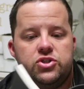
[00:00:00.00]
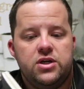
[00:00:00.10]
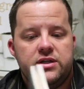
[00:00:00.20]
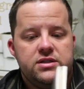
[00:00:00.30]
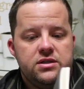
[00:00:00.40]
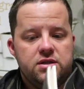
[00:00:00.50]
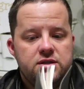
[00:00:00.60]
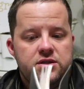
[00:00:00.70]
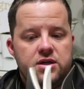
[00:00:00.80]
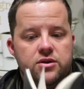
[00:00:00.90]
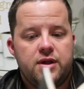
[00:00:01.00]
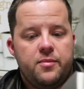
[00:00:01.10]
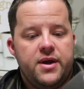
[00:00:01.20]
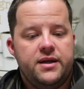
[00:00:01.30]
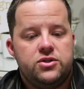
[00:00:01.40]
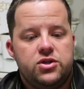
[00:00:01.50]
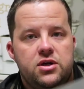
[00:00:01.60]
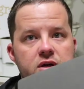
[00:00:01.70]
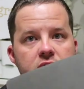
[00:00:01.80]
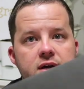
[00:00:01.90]
it's just, let's not do that page.
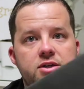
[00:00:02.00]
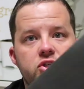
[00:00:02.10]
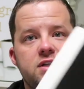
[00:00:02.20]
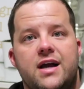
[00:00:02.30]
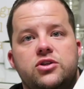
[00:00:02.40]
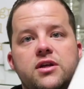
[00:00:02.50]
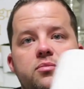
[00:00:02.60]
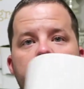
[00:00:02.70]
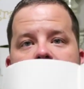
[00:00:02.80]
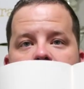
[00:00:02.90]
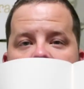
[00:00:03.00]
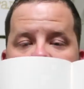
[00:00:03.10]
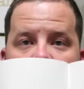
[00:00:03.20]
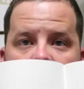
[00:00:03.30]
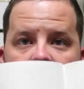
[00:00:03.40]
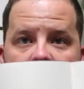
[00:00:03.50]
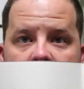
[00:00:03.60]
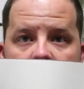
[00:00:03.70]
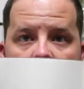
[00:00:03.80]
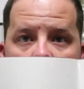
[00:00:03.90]
It's just actually blank pages.
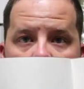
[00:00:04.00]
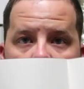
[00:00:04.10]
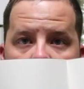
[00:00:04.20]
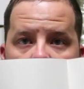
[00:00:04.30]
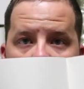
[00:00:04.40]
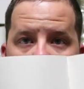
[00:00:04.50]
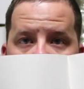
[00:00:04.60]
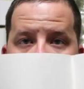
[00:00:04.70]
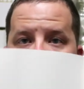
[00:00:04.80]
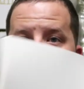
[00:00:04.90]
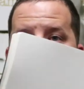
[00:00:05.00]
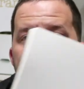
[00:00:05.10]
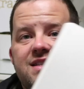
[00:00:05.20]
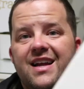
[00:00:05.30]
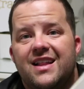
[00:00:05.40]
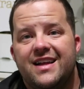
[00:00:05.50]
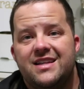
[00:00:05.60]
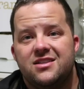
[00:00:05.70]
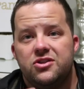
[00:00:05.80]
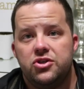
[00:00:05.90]
No lines, and I like
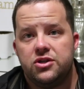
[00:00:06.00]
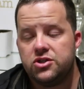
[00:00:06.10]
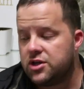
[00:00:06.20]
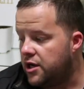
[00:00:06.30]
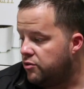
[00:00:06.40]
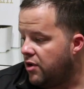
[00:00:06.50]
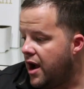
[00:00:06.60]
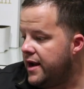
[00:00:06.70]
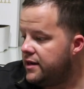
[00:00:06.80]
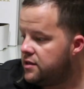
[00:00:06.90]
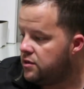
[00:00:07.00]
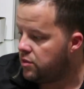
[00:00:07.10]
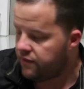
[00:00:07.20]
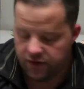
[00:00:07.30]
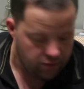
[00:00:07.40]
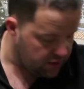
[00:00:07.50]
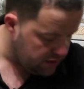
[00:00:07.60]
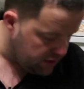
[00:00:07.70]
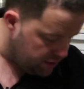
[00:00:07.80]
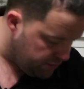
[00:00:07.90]
this because you can just kind of write wherever you want
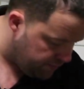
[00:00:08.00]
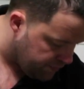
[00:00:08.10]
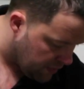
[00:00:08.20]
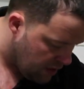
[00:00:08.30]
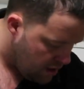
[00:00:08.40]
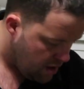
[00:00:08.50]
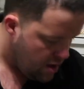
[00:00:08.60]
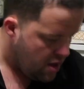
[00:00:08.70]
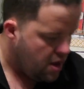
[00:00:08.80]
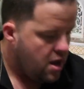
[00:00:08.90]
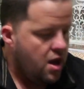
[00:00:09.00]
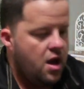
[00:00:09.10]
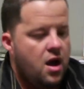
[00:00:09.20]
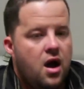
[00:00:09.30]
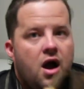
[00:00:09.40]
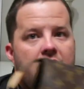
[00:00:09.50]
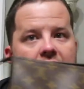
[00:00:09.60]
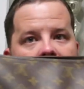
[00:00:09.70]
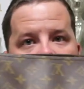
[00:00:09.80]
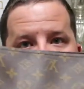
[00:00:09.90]
to. I
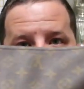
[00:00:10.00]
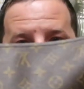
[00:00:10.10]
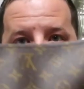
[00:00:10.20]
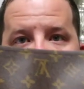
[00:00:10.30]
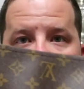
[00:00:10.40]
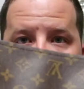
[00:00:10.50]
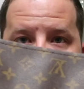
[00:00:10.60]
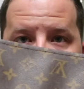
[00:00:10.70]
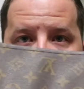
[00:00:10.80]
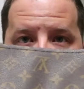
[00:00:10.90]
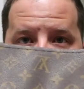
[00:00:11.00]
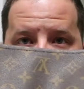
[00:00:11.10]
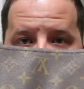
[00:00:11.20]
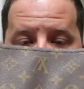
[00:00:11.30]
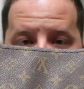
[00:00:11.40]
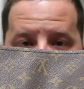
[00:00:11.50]
have a Louis Vuitton